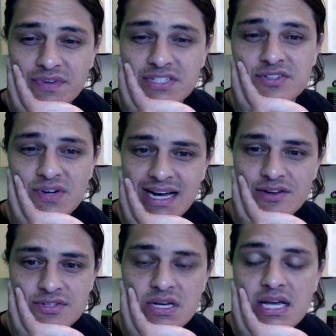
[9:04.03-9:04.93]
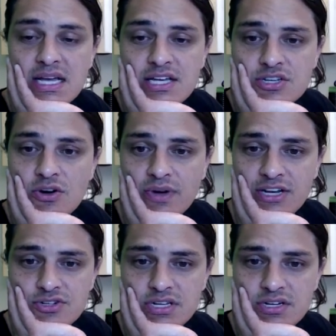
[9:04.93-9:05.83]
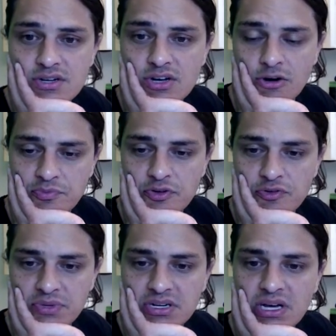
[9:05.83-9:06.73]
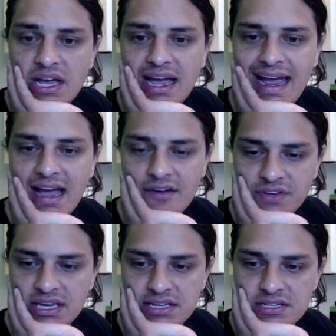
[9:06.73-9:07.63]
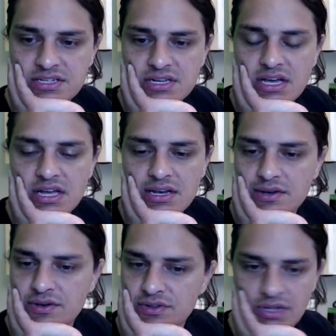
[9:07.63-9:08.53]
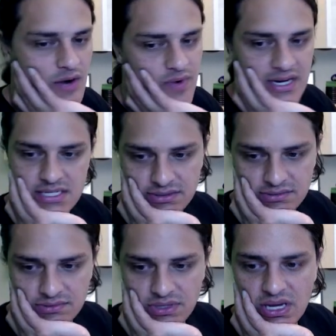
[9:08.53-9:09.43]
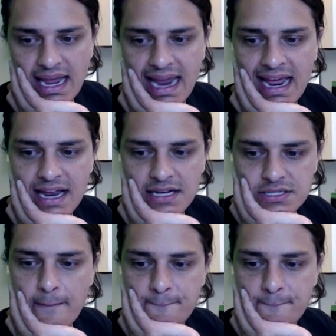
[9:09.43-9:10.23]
to invest in their house. So interested in home improvement, have kids, not renting. And